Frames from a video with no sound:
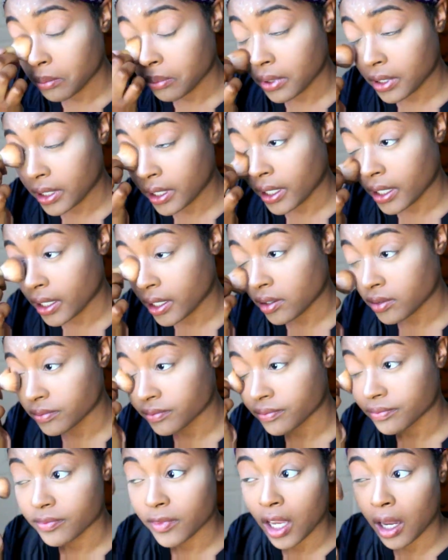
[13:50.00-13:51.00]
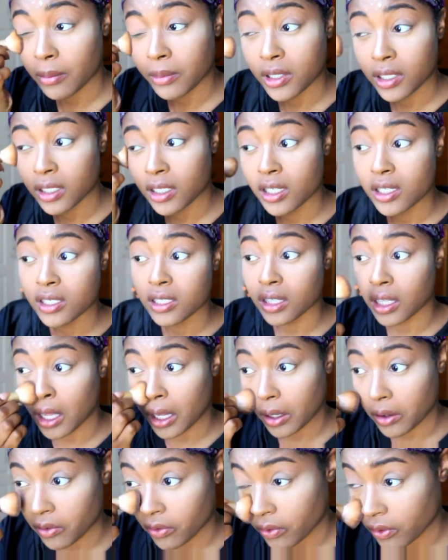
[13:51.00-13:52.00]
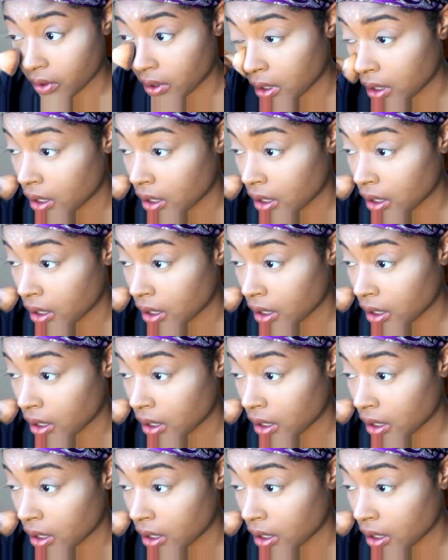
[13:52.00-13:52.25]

but yeah i mean it's life